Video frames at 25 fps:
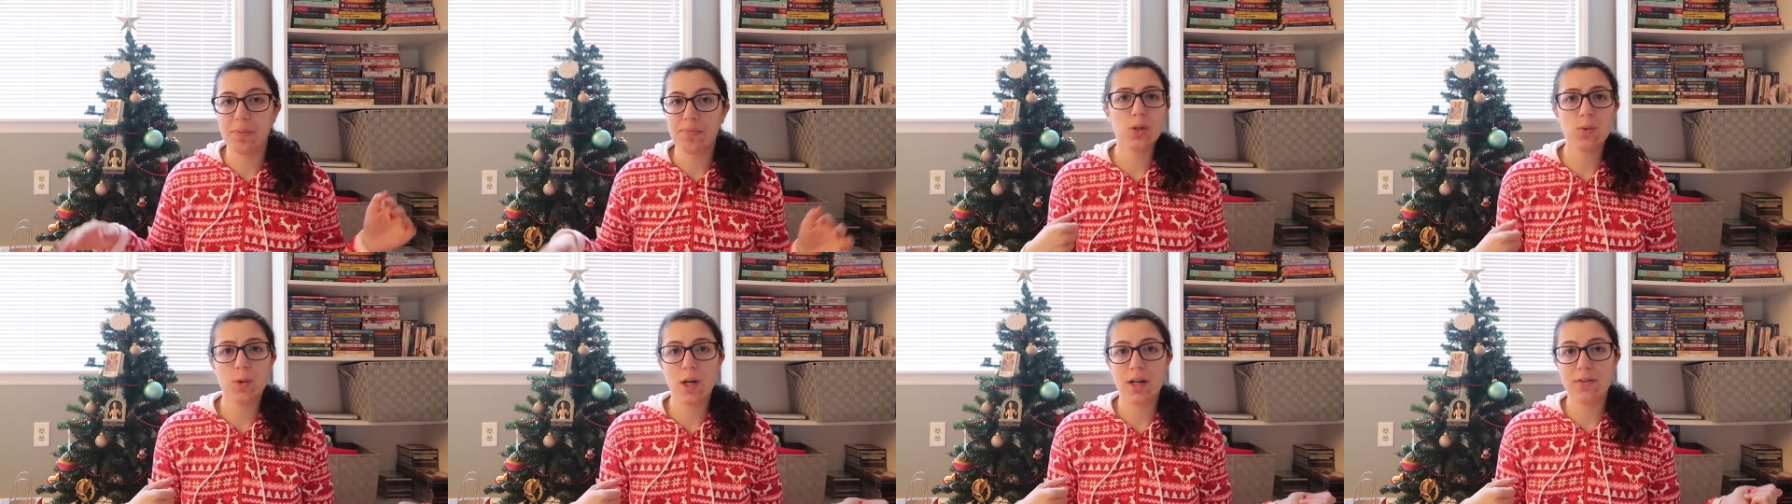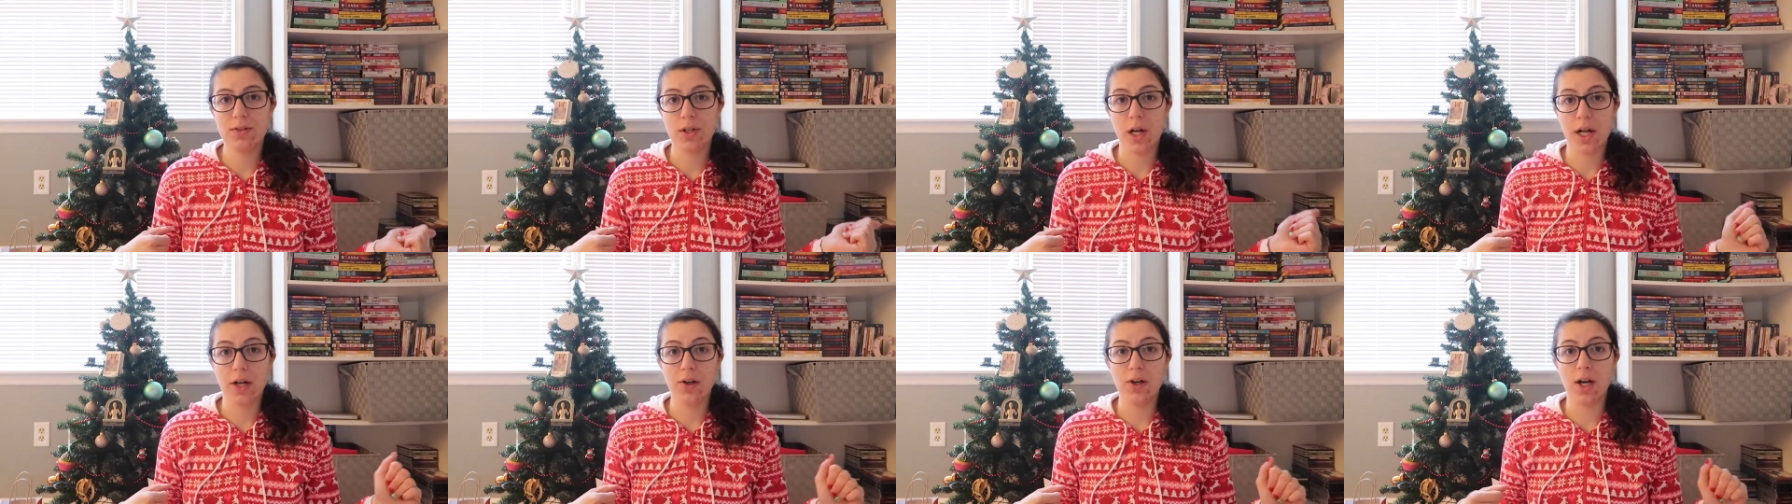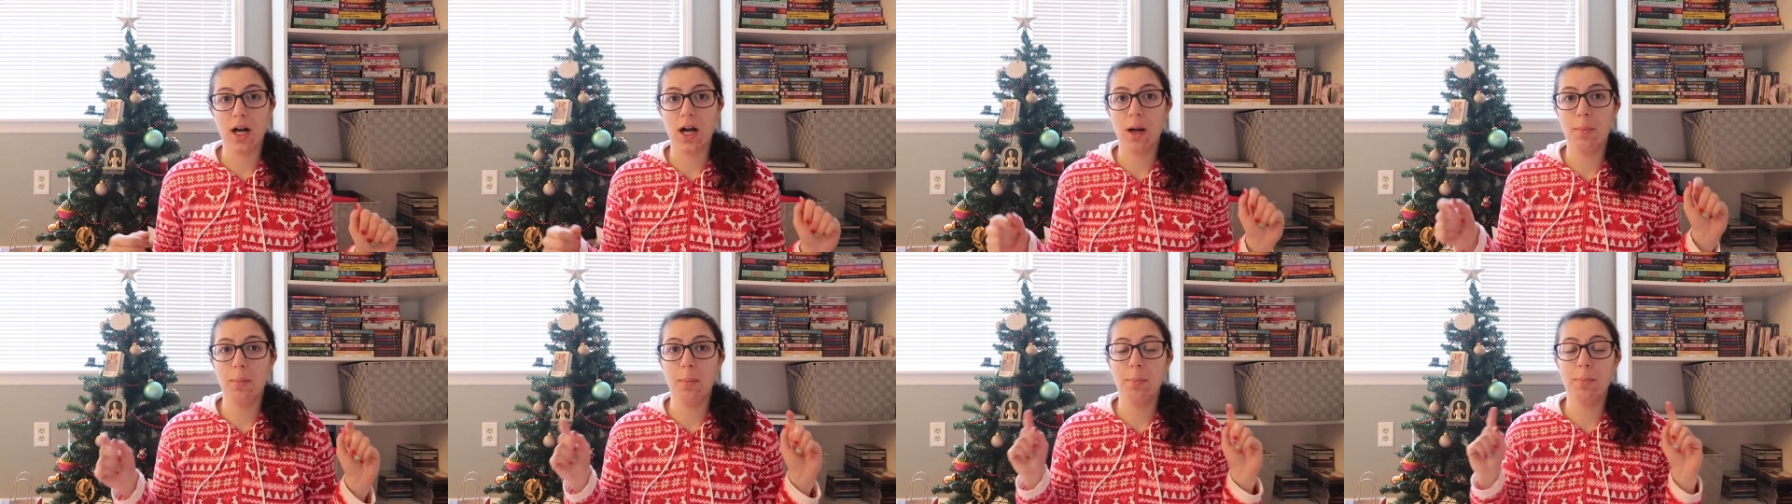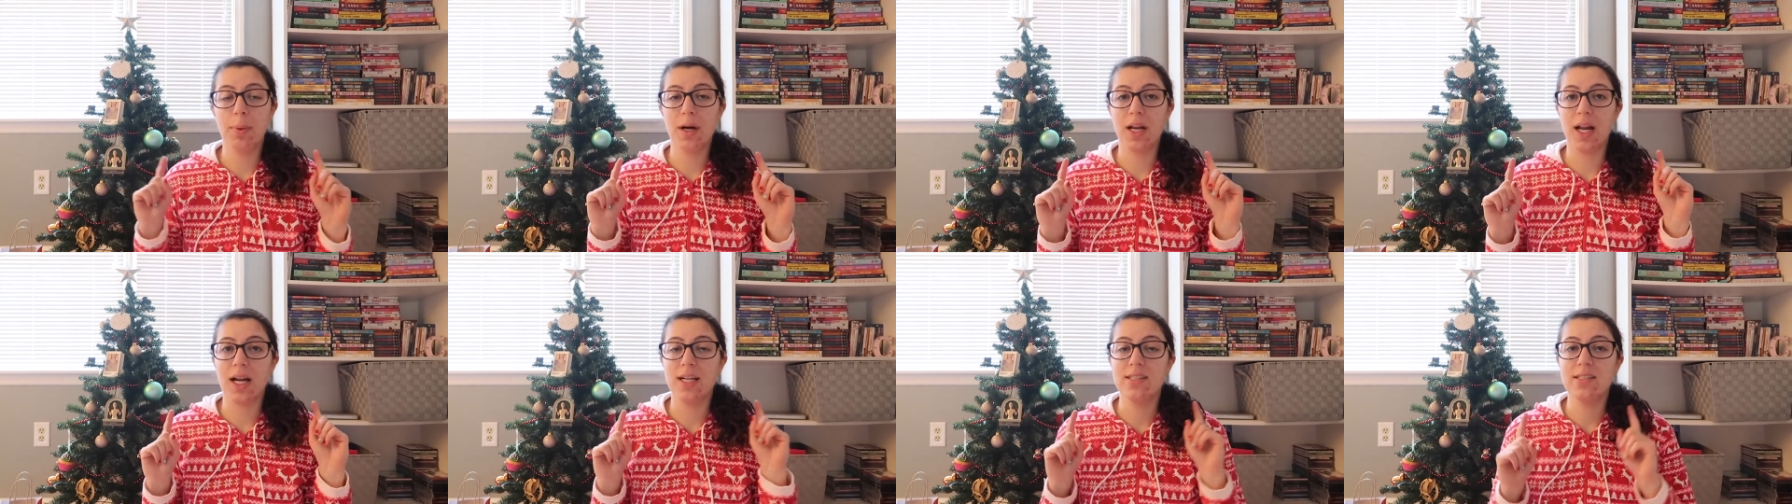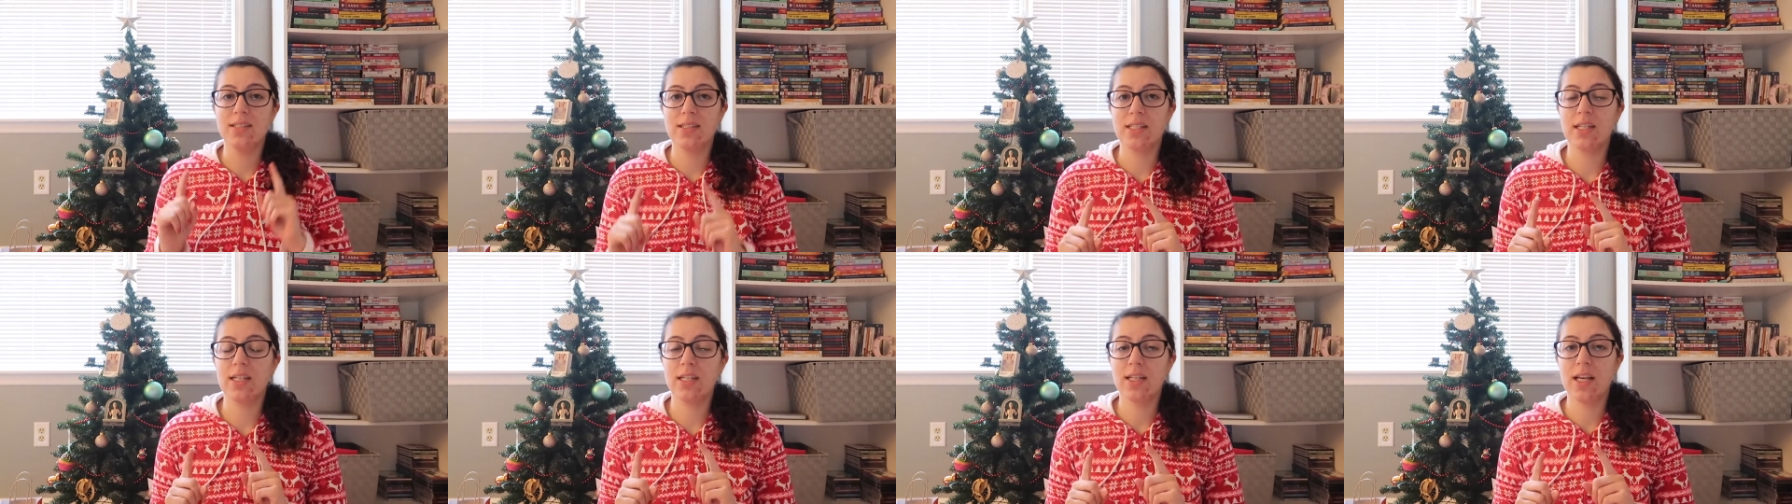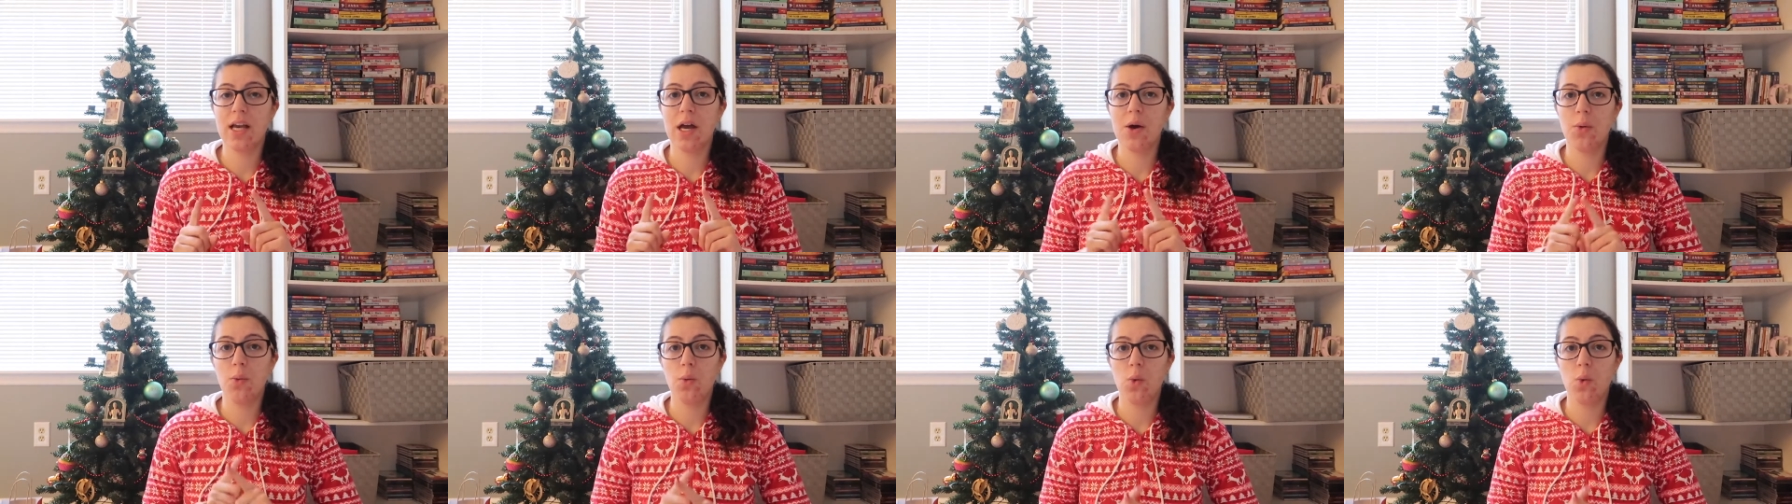just whatever I grab, but I did get